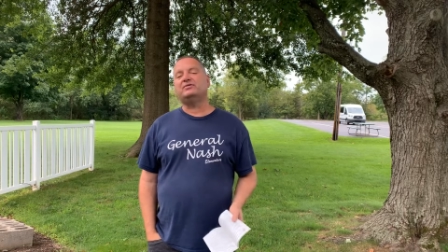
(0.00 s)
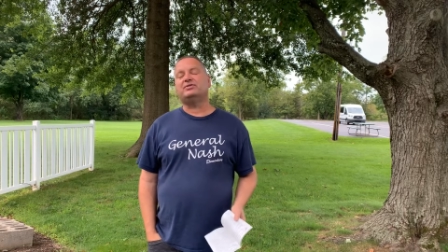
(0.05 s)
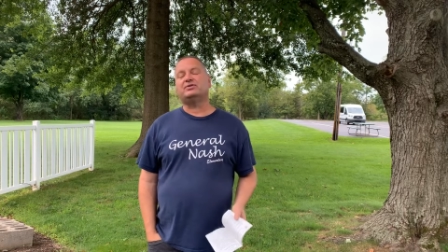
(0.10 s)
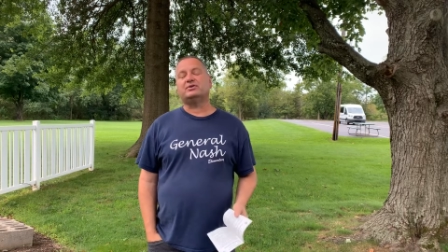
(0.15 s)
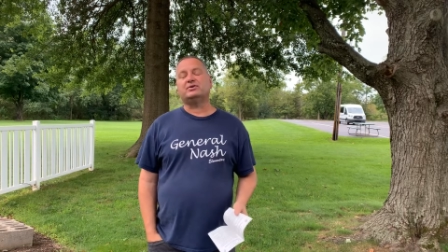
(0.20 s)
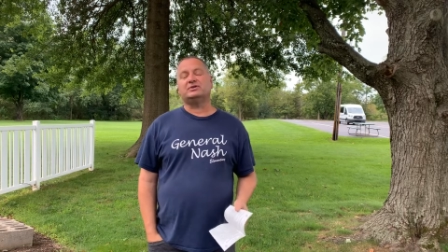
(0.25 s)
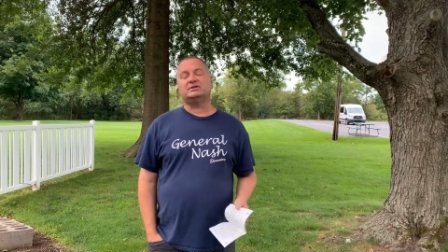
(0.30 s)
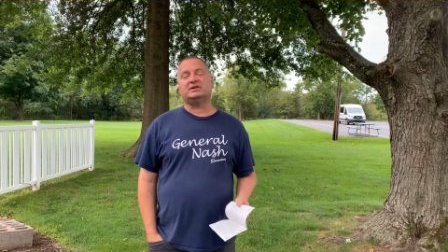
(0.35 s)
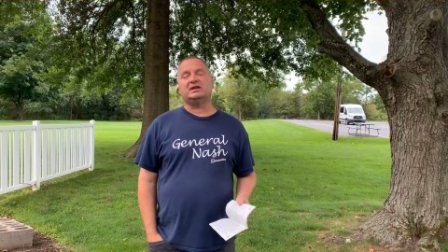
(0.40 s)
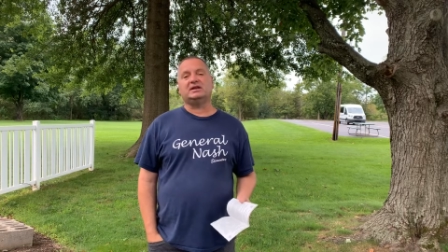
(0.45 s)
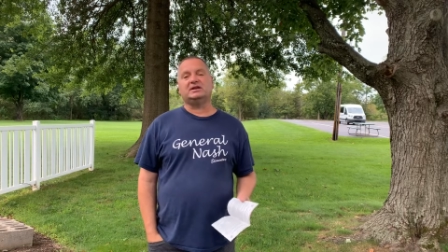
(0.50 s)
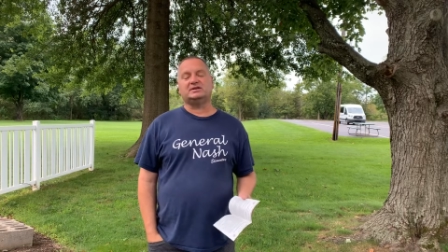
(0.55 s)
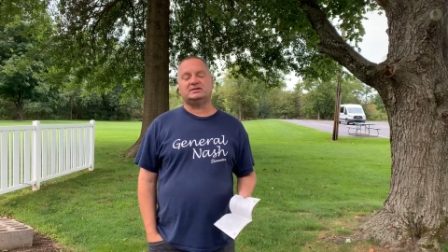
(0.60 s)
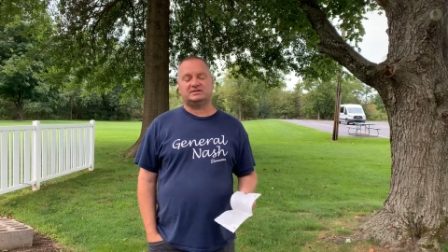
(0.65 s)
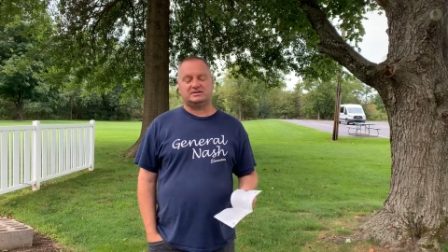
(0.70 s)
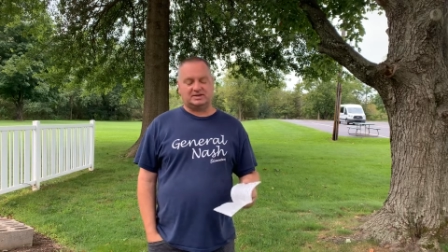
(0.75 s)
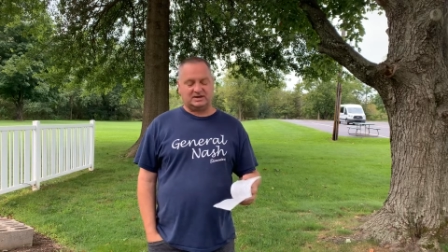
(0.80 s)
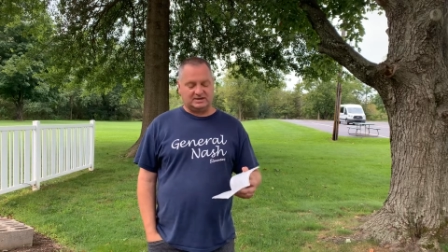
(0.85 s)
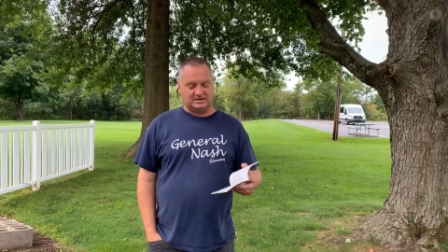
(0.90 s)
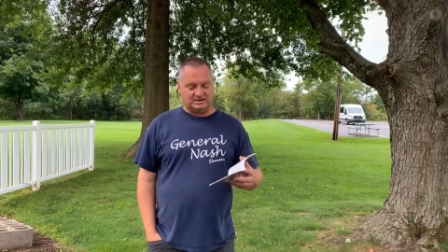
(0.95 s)
13 to
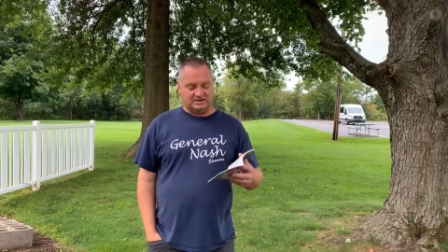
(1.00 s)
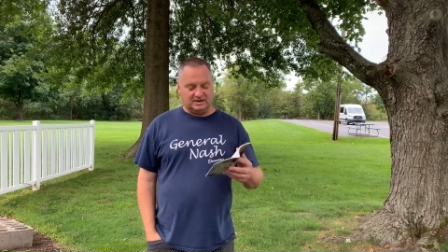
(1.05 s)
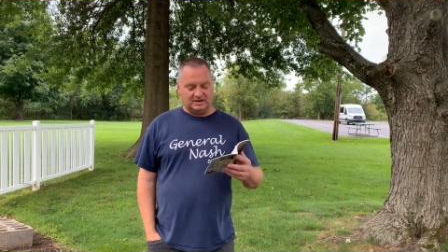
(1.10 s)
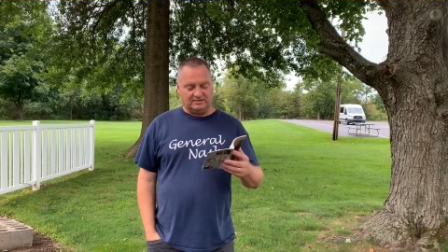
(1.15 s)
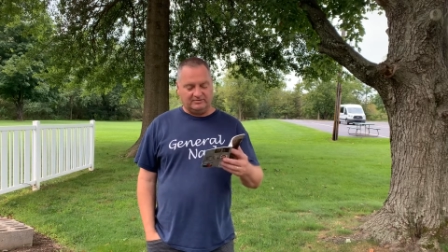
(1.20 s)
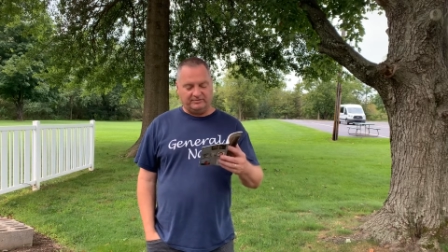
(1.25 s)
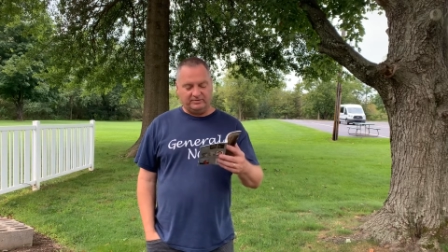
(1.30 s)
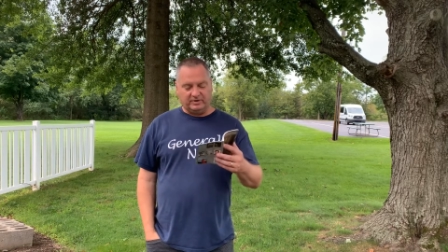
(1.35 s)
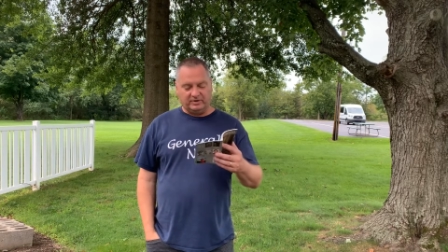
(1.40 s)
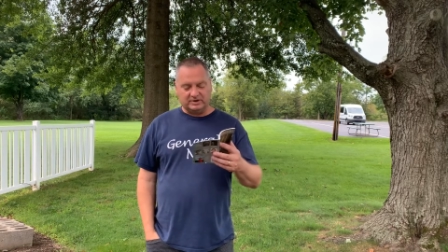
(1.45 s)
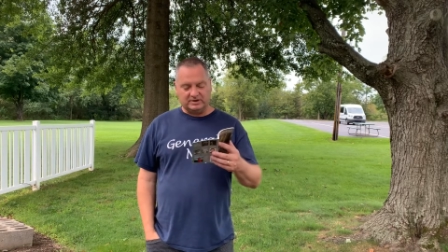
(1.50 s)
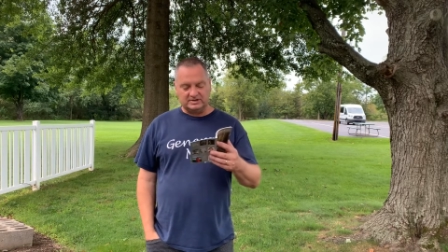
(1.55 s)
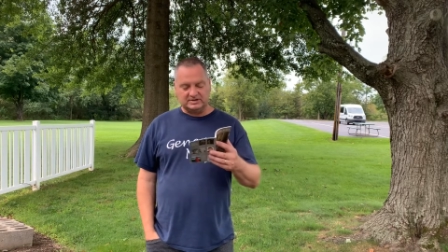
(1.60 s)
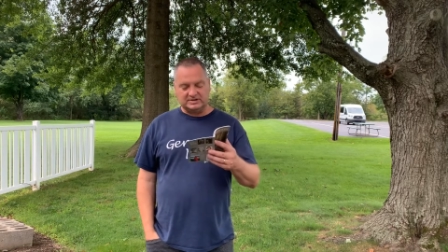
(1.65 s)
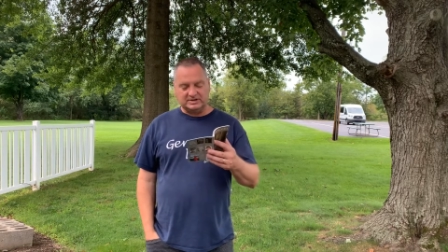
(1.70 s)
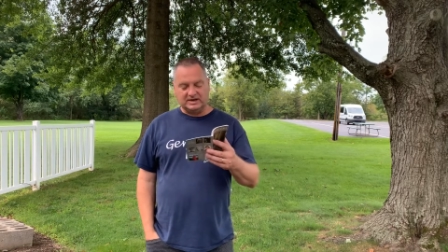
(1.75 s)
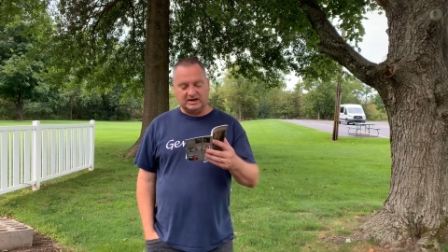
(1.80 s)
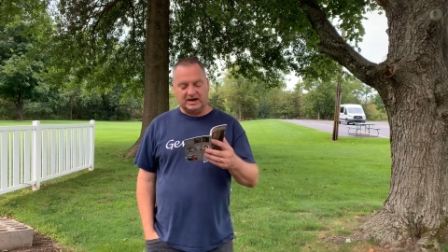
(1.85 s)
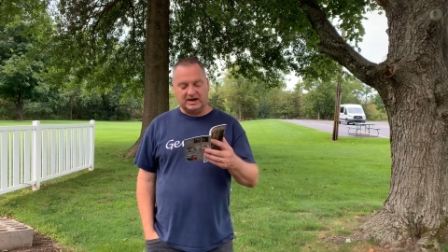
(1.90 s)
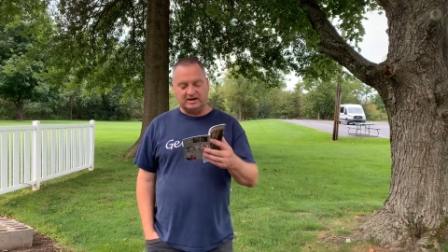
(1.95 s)
16,
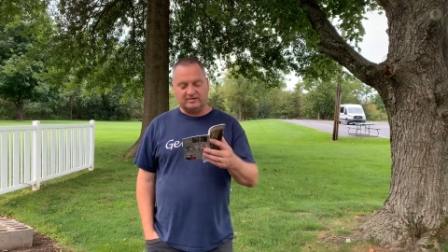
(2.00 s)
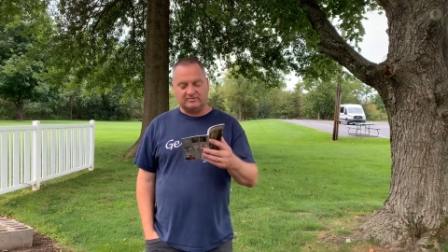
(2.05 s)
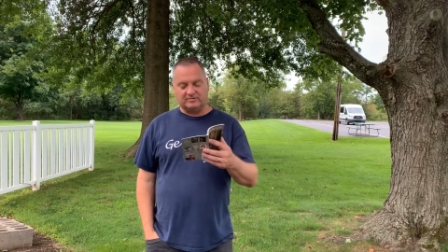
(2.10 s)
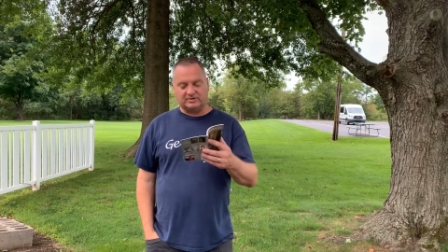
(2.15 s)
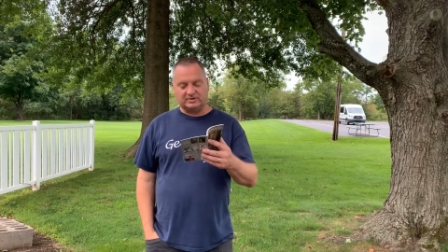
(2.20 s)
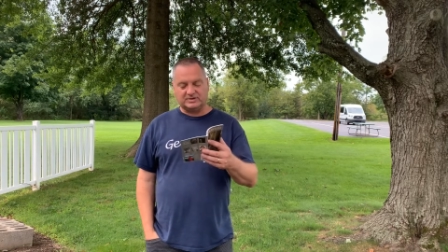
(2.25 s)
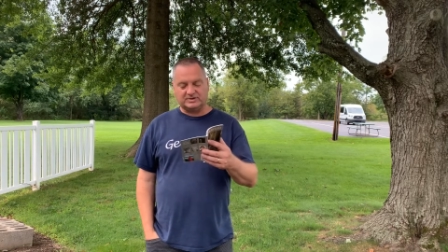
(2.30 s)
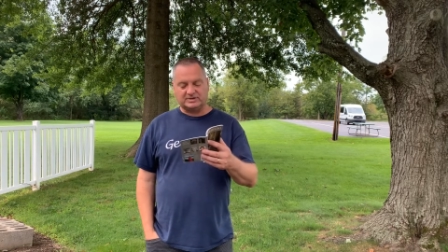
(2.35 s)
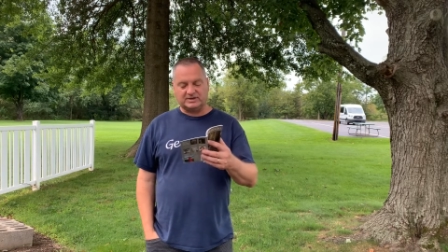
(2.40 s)
focusing on verse